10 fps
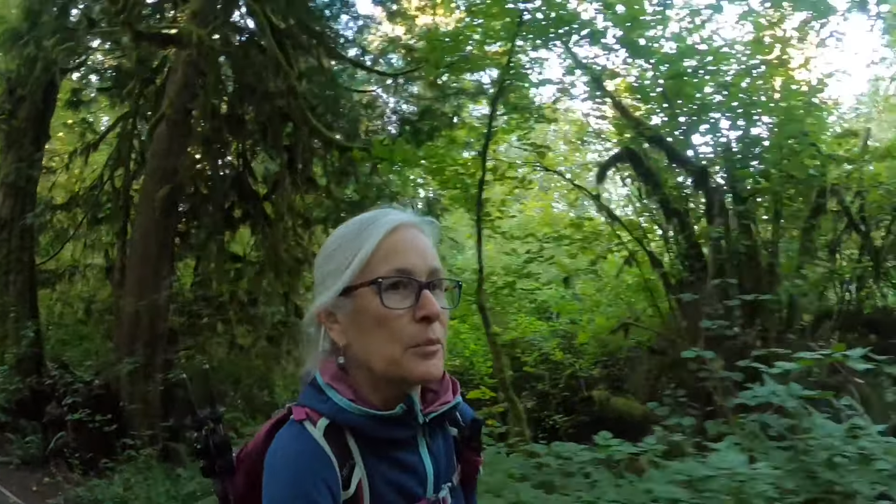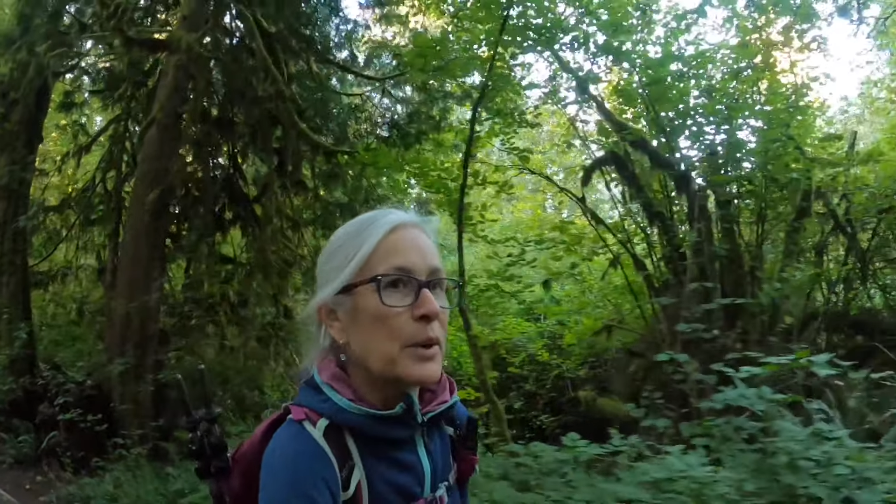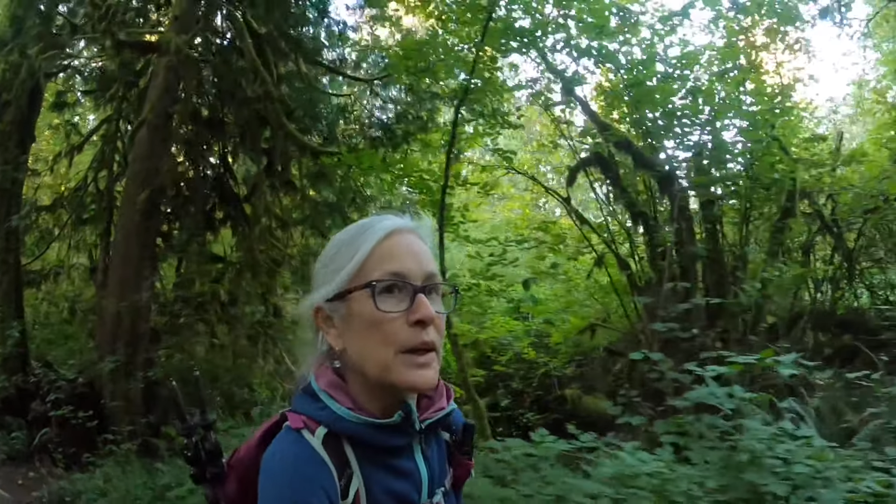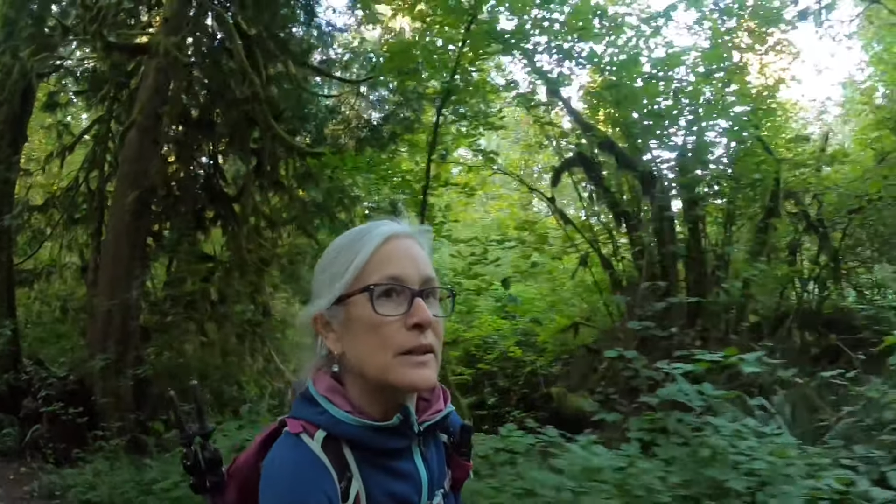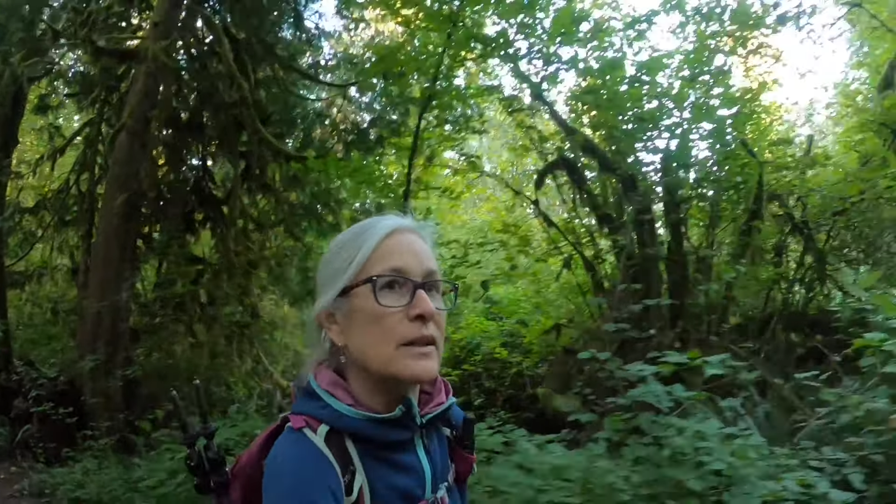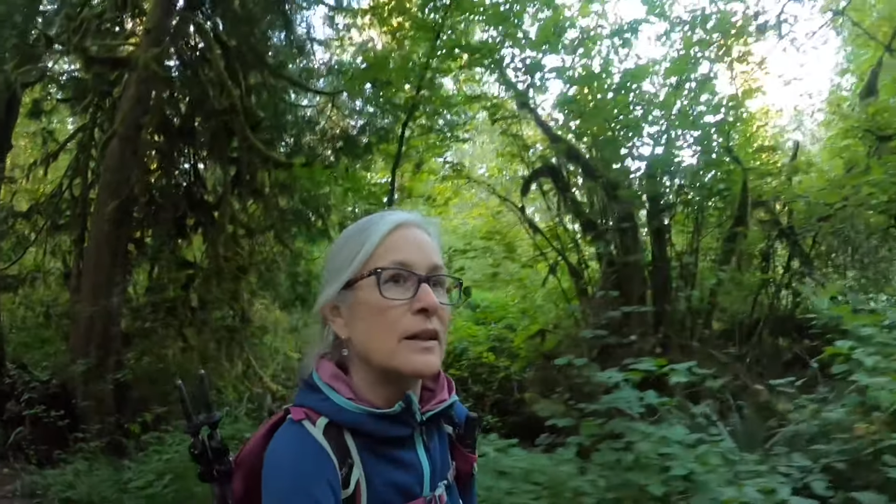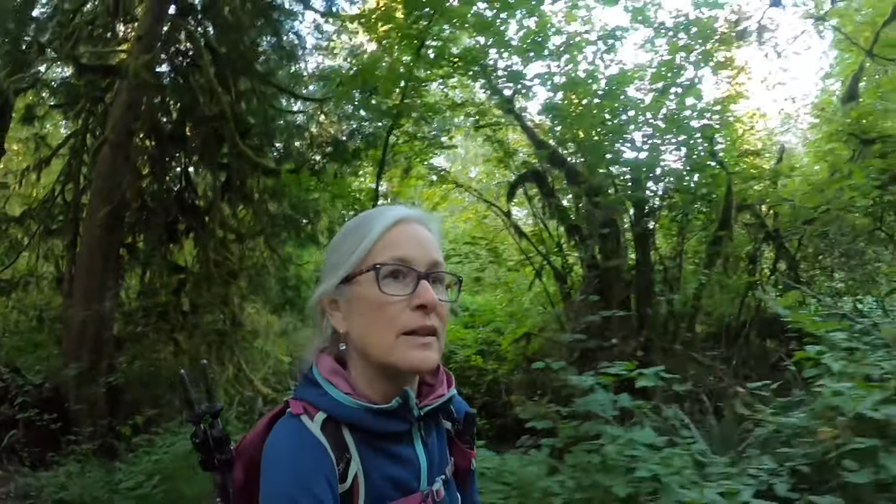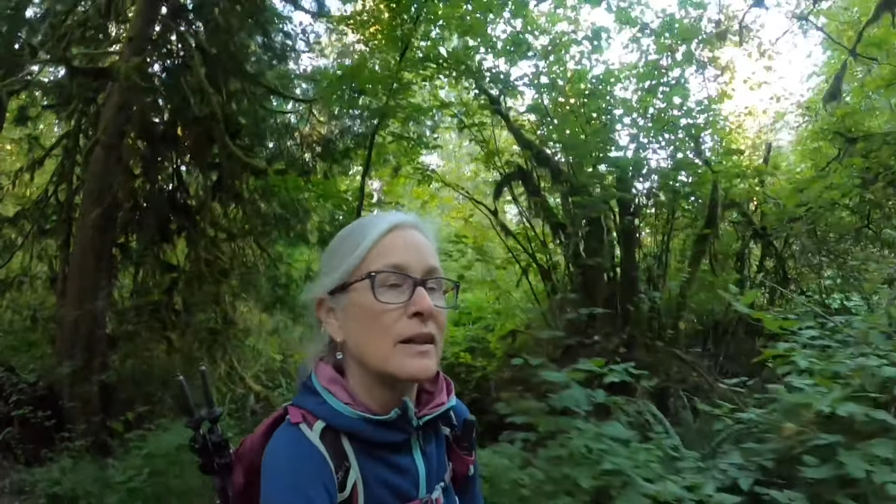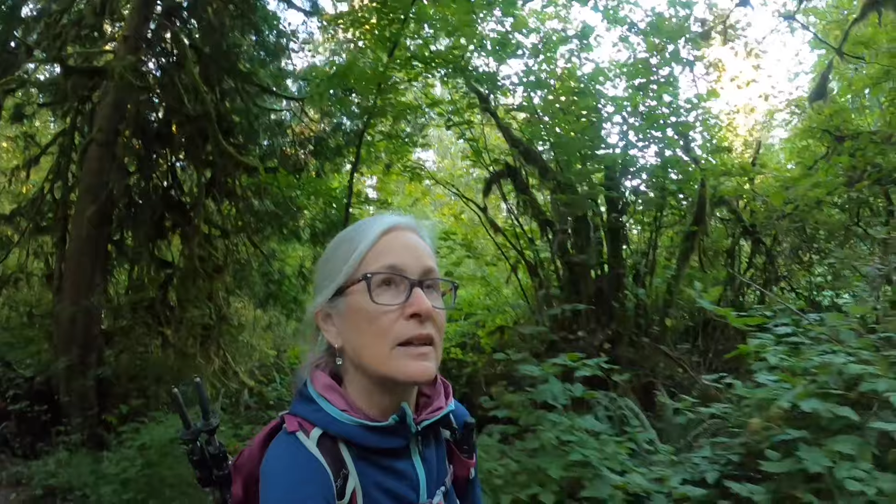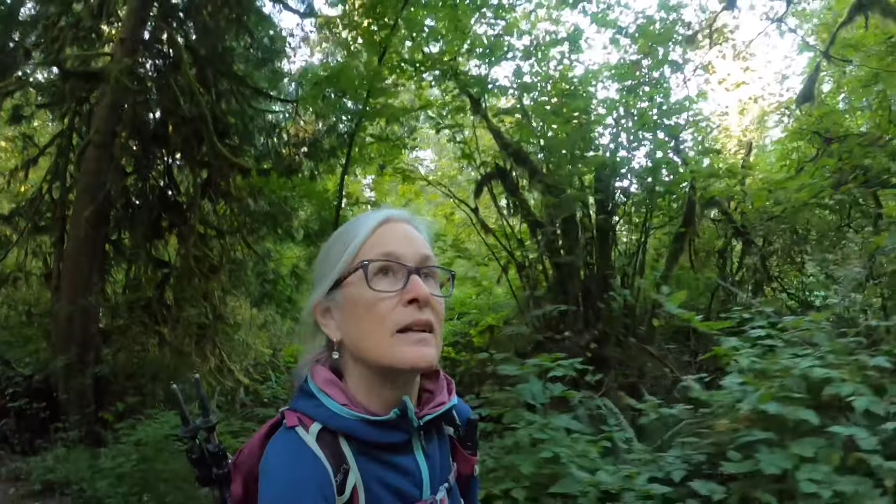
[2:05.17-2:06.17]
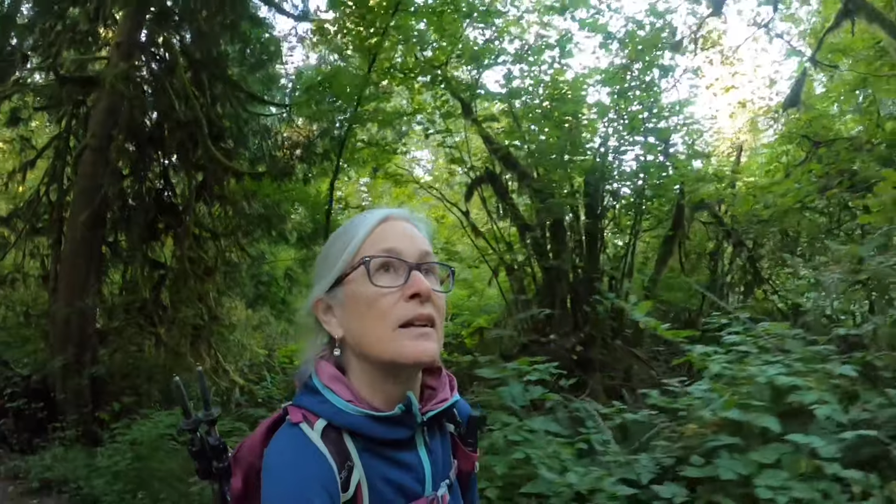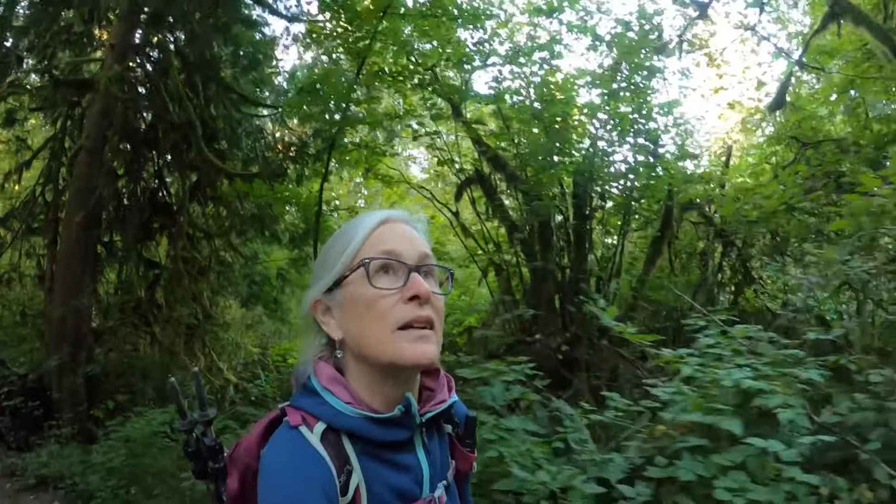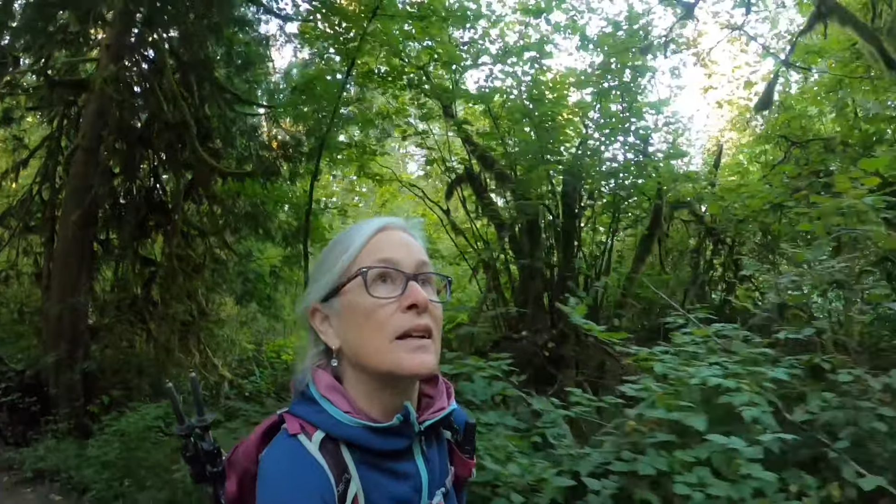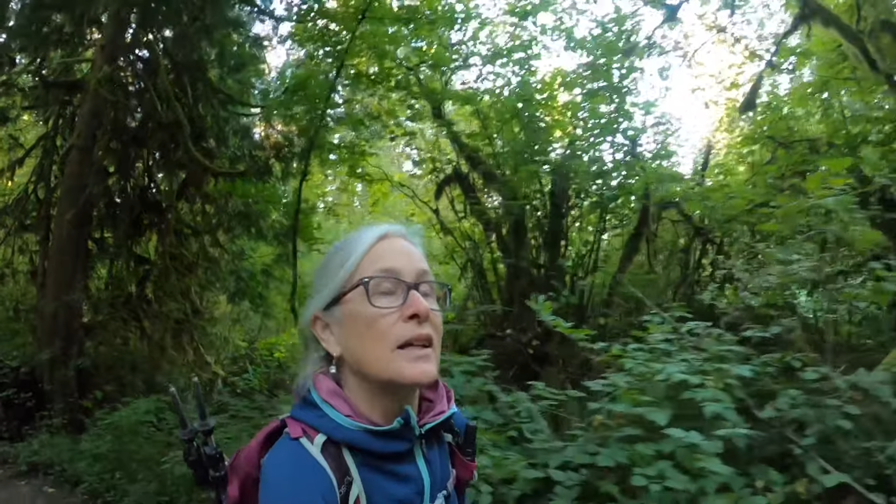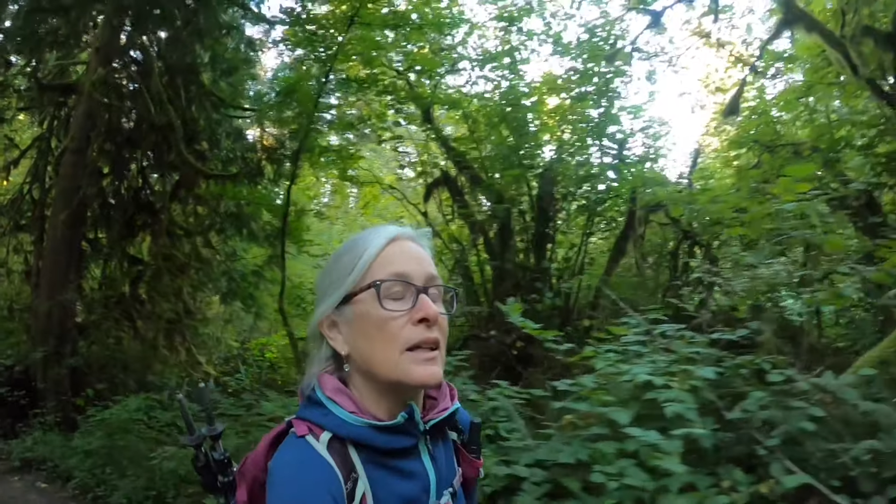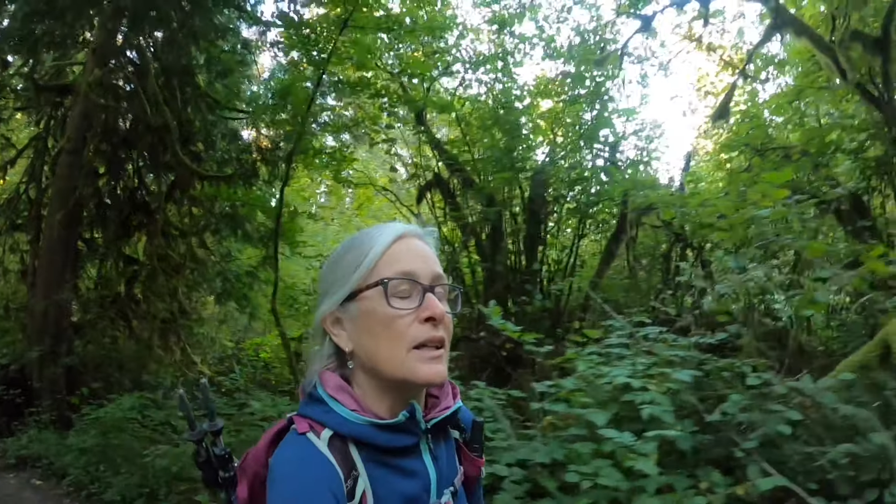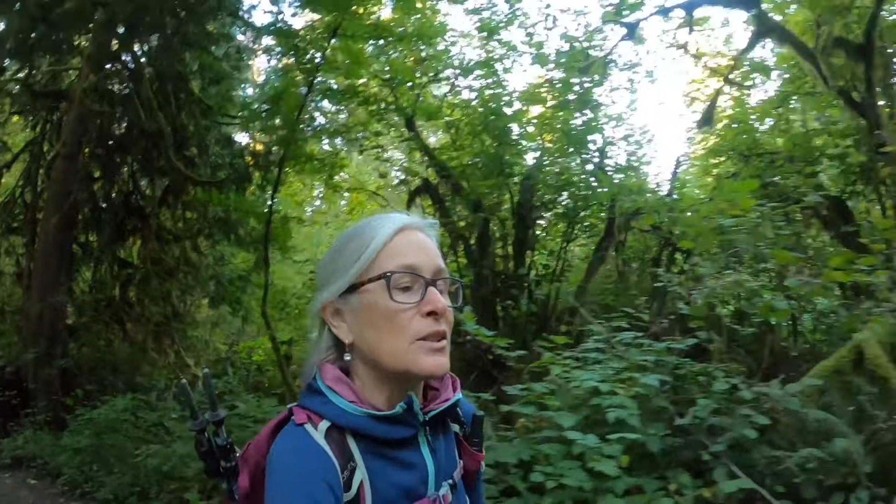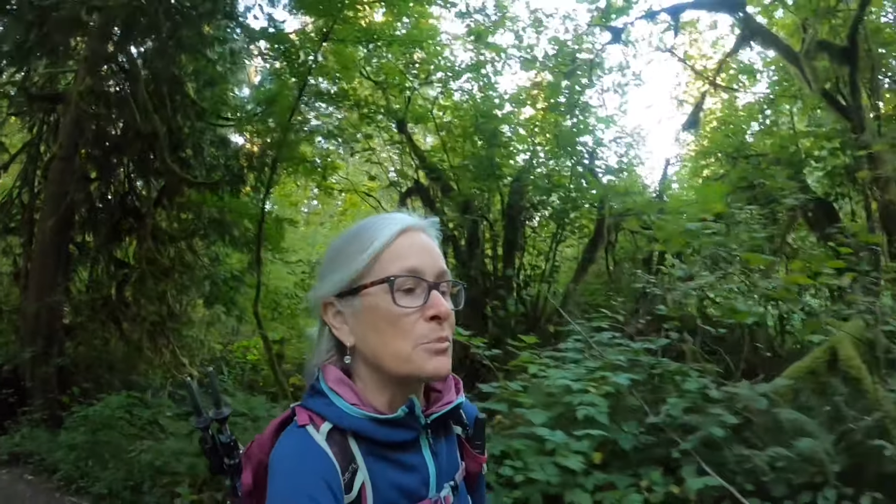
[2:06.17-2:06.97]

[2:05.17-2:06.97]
But it's